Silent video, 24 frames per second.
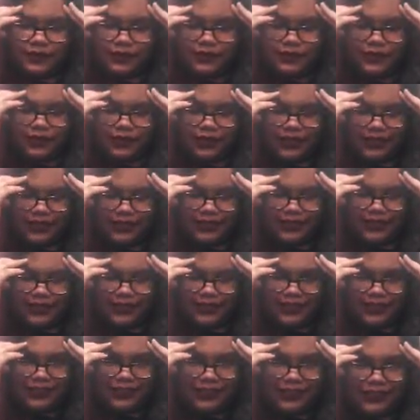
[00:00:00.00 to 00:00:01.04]
what's the word?
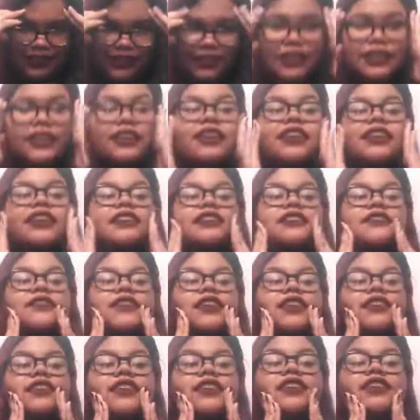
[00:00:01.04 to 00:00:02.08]
It's
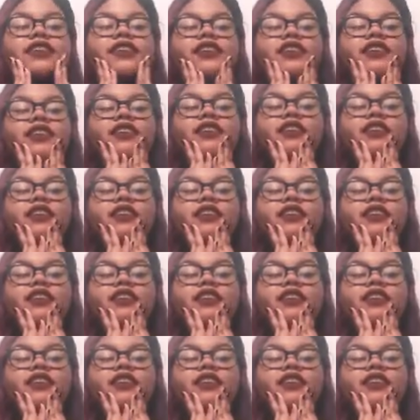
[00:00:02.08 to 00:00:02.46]
very,